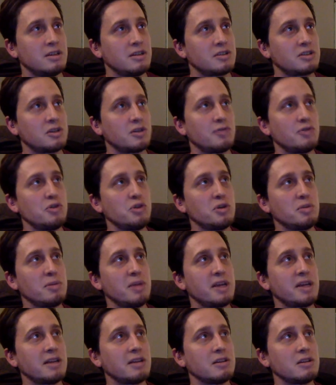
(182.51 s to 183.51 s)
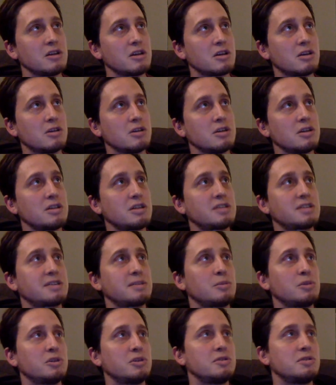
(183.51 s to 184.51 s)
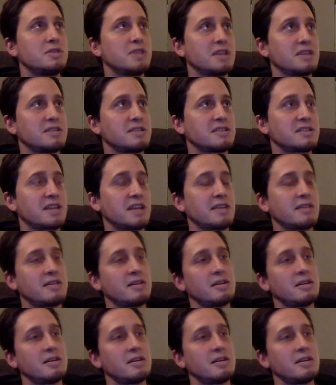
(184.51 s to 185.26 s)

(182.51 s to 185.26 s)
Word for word: So if you can make it look good to someone who doesn't skate,